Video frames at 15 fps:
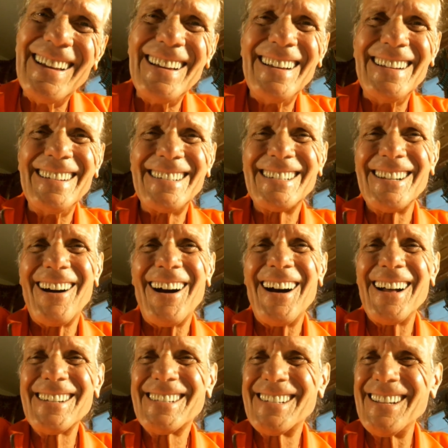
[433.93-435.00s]
it's
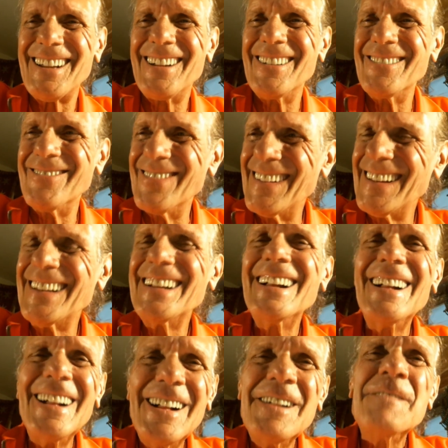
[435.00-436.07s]

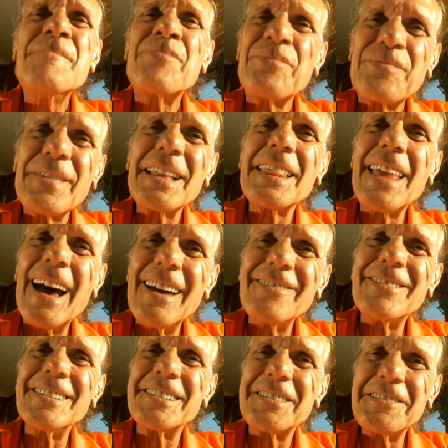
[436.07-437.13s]
awesome. Life
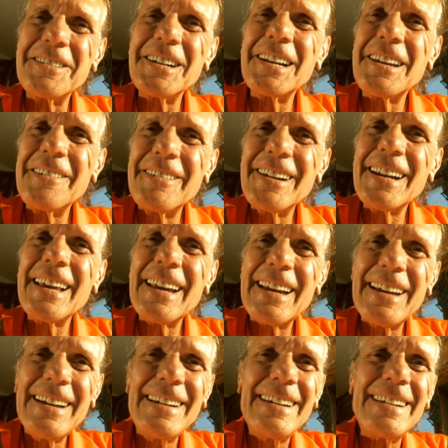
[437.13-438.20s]
is really, really
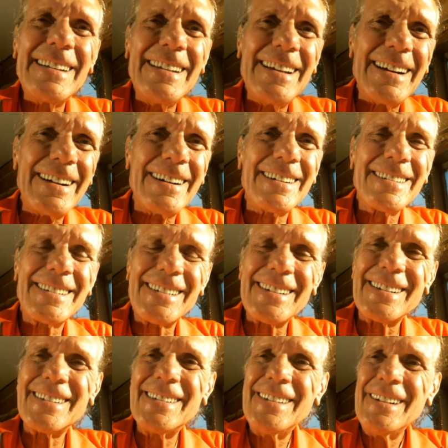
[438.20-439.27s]
good, you know.
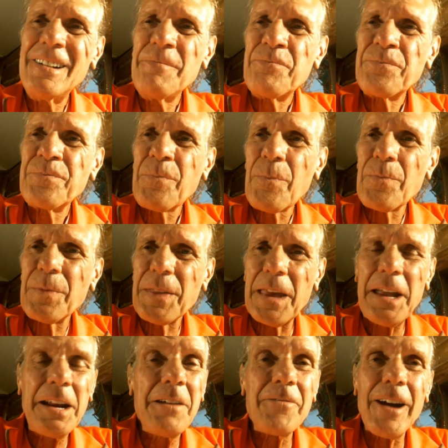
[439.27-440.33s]
So,
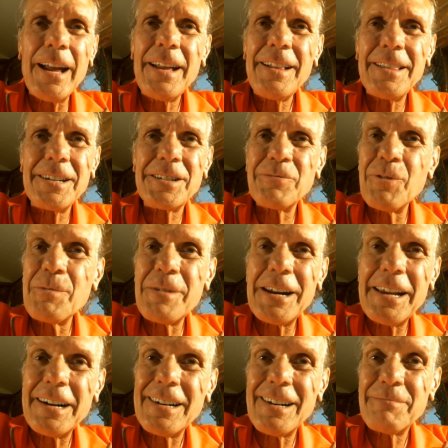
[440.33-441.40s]
anyway, this woman
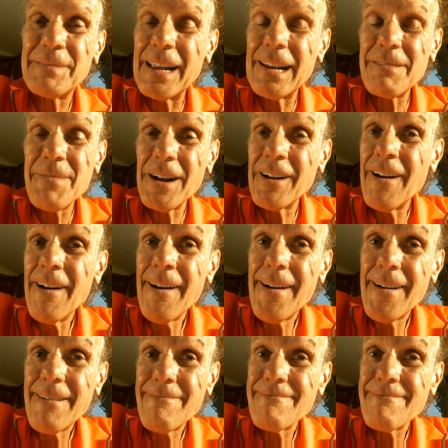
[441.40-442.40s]
ended up taking my card